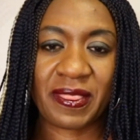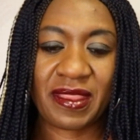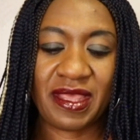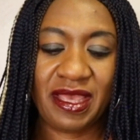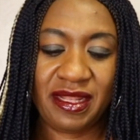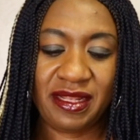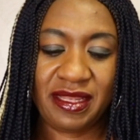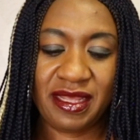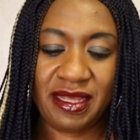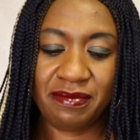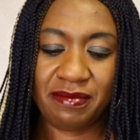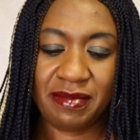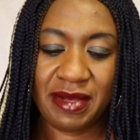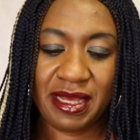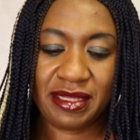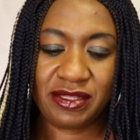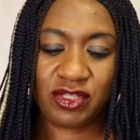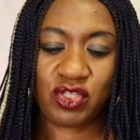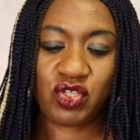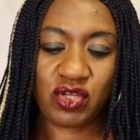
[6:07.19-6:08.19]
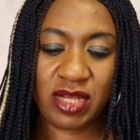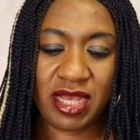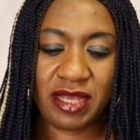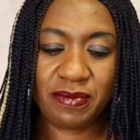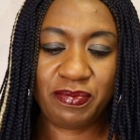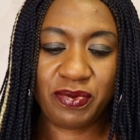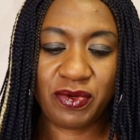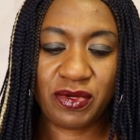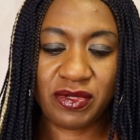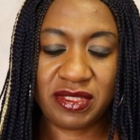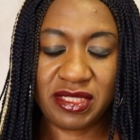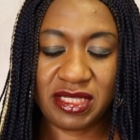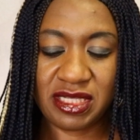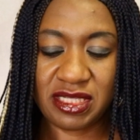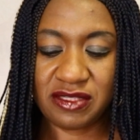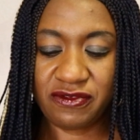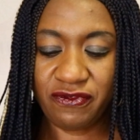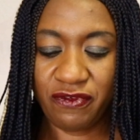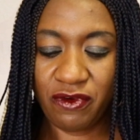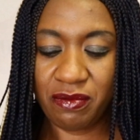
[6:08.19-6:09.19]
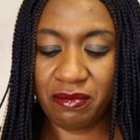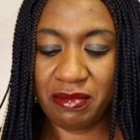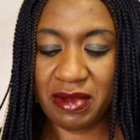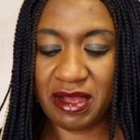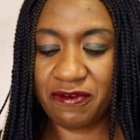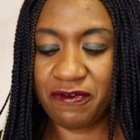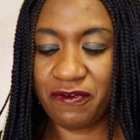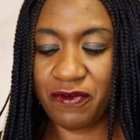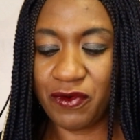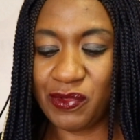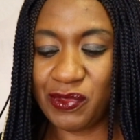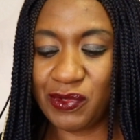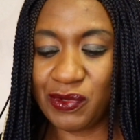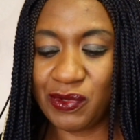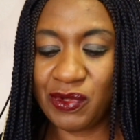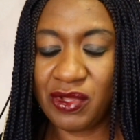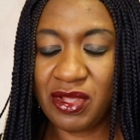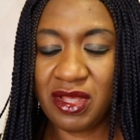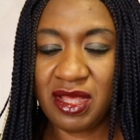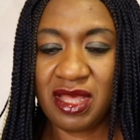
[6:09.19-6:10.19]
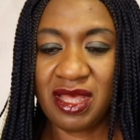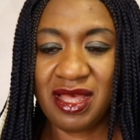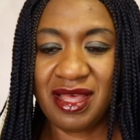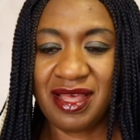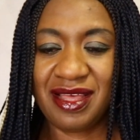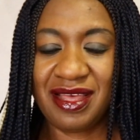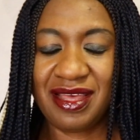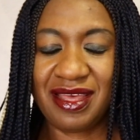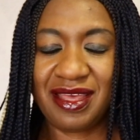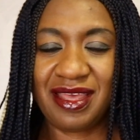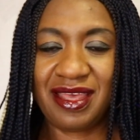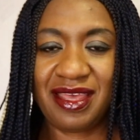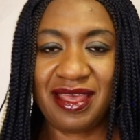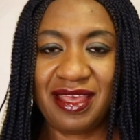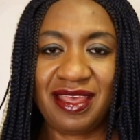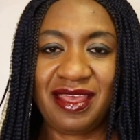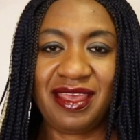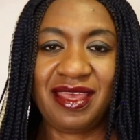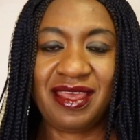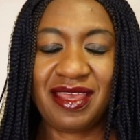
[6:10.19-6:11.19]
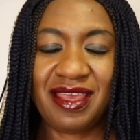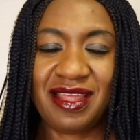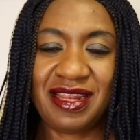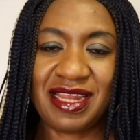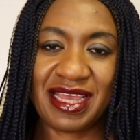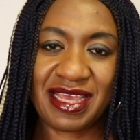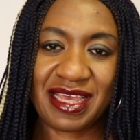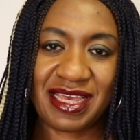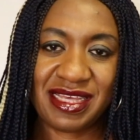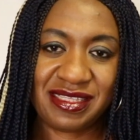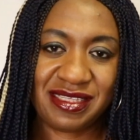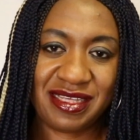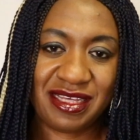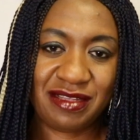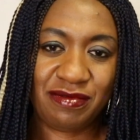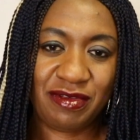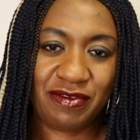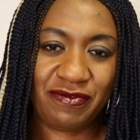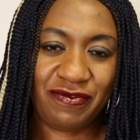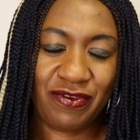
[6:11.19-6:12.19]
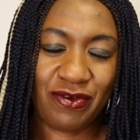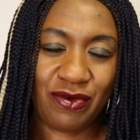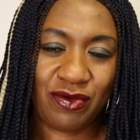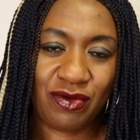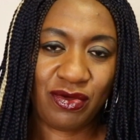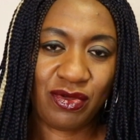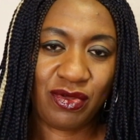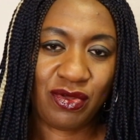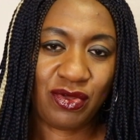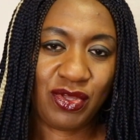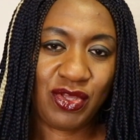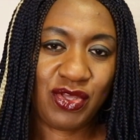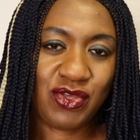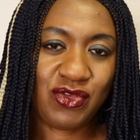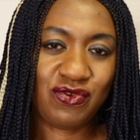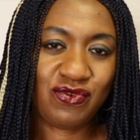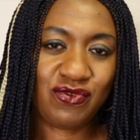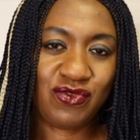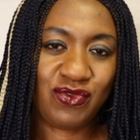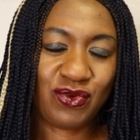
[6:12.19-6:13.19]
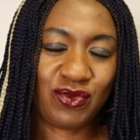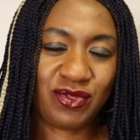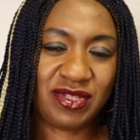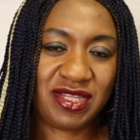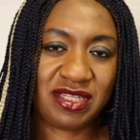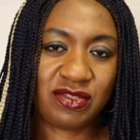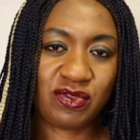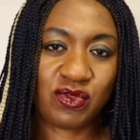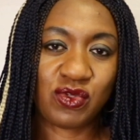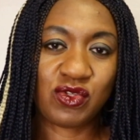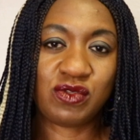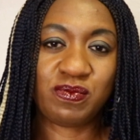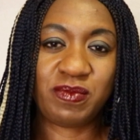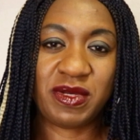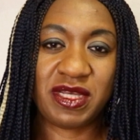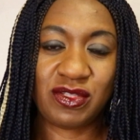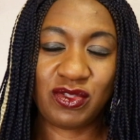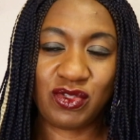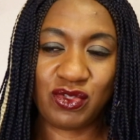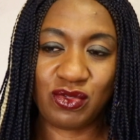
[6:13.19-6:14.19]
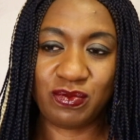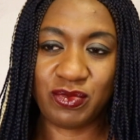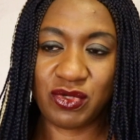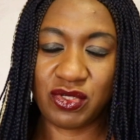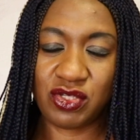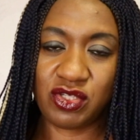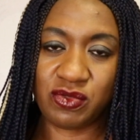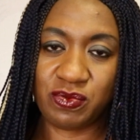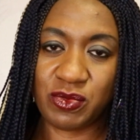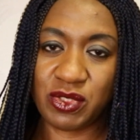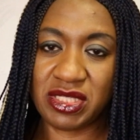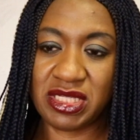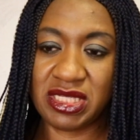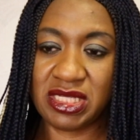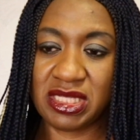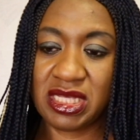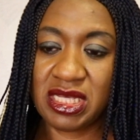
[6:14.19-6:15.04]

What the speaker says: And then my tripod is from Manfrotto. Again, like I said before, you don't need to spend too much money.